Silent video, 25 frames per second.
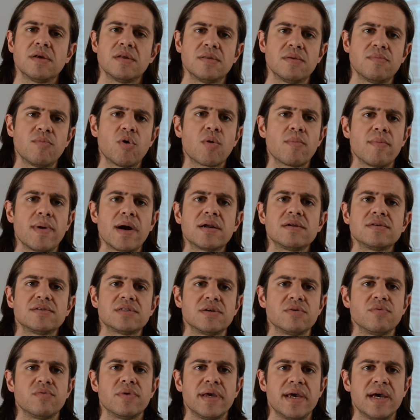The more models
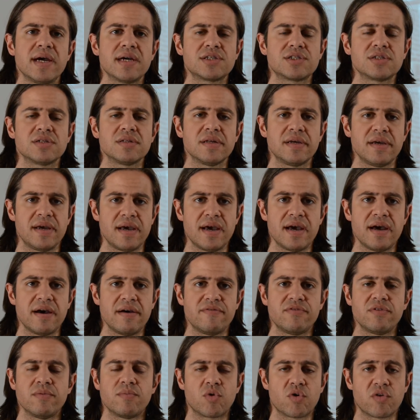that we actually
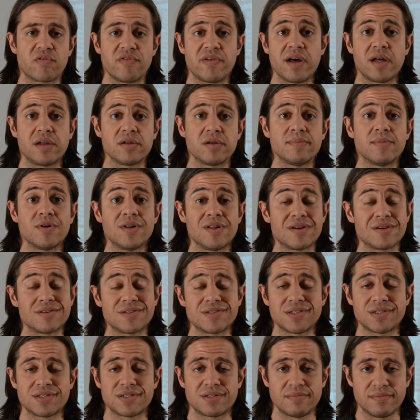have, the more valuable our
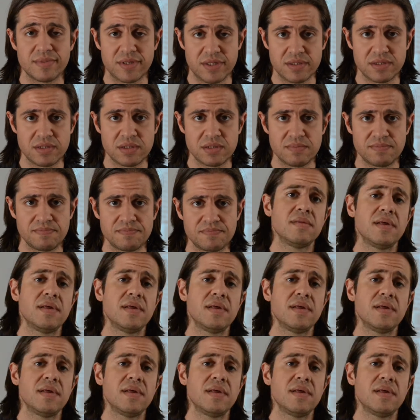system is.